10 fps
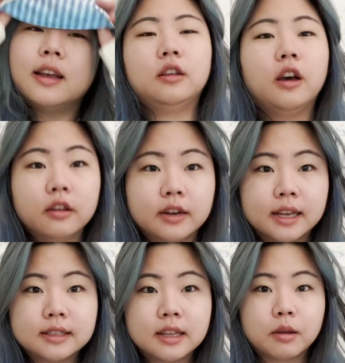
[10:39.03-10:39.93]
Other
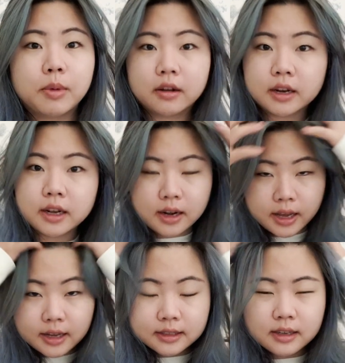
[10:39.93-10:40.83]
nice thing about it, I
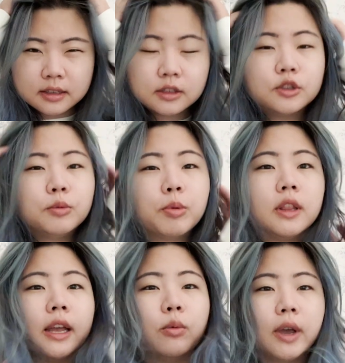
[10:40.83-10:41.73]
guess because it's super
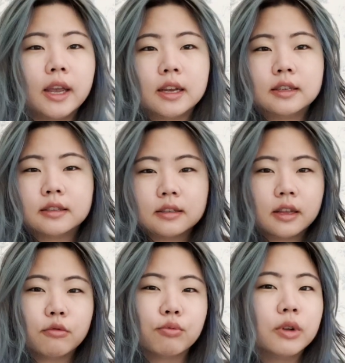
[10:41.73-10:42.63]
lightweight, it doesn't
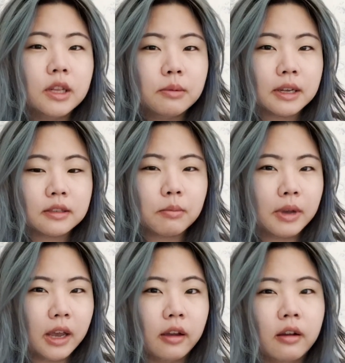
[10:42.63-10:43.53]
like really mess up my
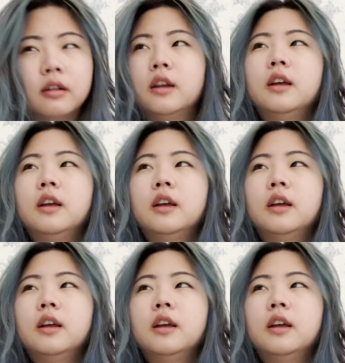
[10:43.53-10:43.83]
hair.